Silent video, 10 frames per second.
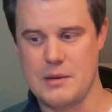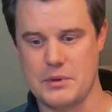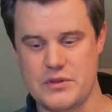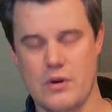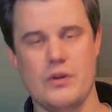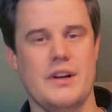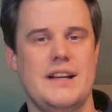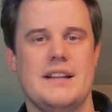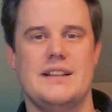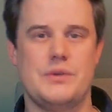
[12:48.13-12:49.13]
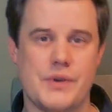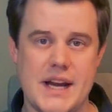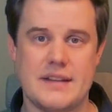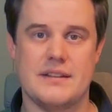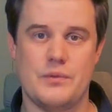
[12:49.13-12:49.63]
but you are gonna get
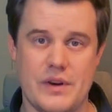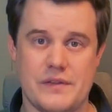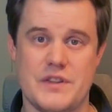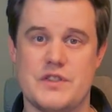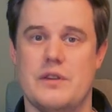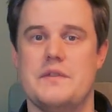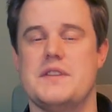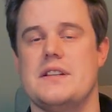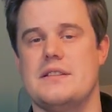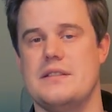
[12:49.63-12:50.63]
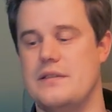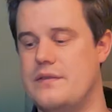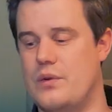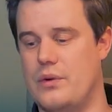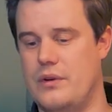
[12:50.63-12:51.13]
great reference surfaces
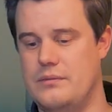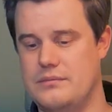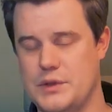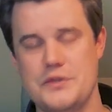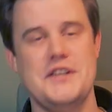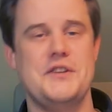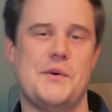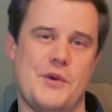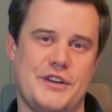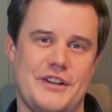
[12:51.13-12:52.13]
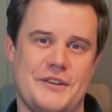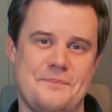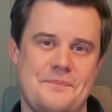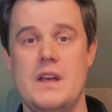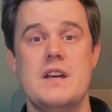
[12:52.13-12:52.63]
for continuing working on.
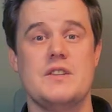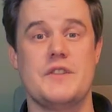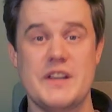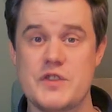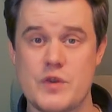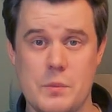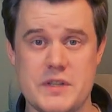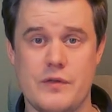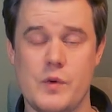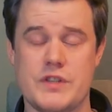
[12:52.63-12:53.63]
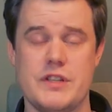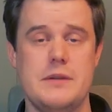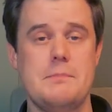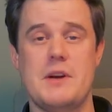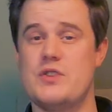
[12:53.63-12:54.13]
So thank you so much for
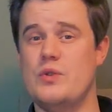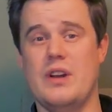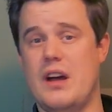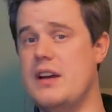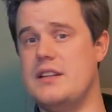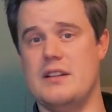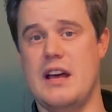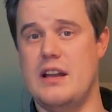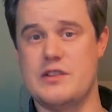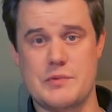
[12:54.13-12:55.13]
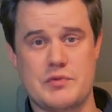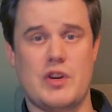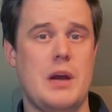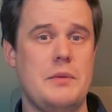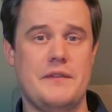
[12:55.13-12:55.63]
watching. Make sure you like and
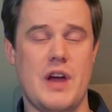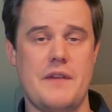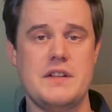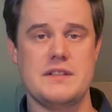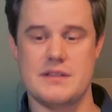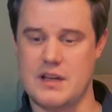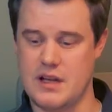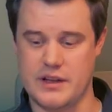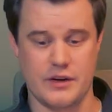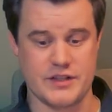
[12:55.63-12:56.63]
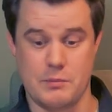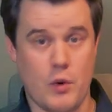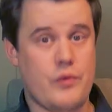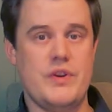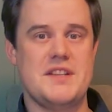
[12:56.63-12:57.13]
subscribe if you haven't. There's
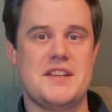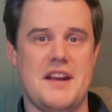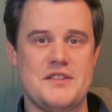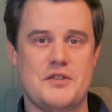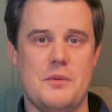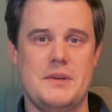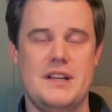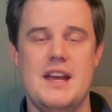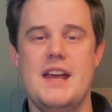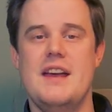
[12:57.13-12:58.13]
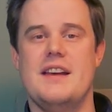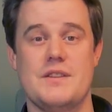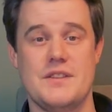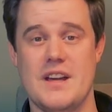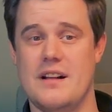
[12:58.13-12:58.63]
more 3D scanners coming.
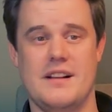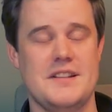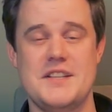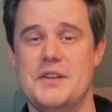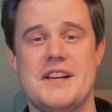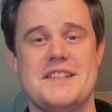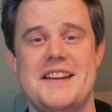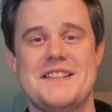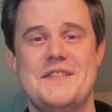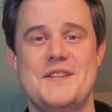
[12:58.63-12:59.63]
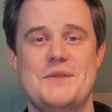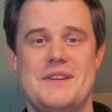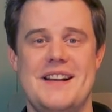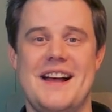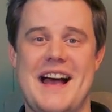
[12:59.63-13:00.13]
So yeah, I'll see you guys in the next video.
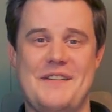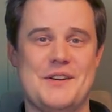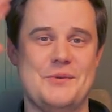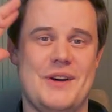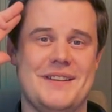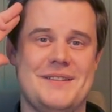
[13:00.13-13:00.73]
Have a good one.